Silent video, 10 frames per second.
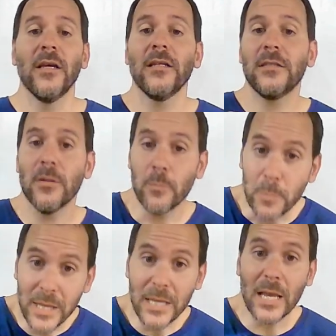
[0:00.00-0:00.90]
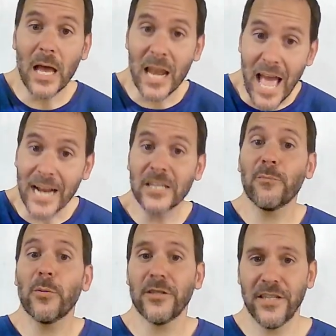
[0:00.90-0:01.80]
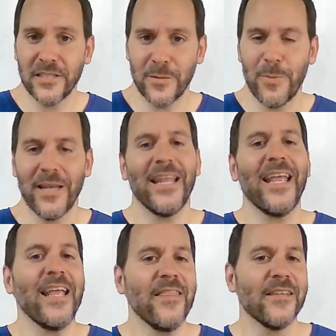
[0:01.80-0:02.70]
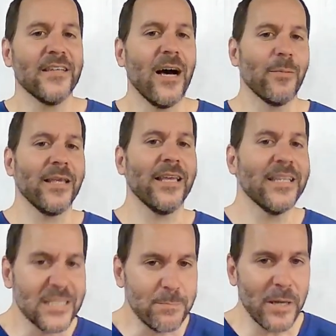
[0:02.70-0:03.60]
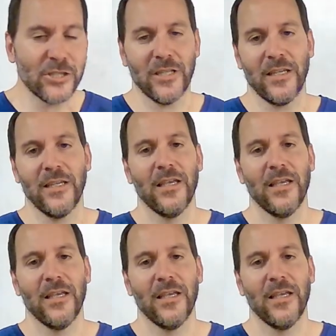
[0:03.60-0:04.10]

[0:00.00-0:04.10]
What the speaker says: to be an active participant in this hobby, especially,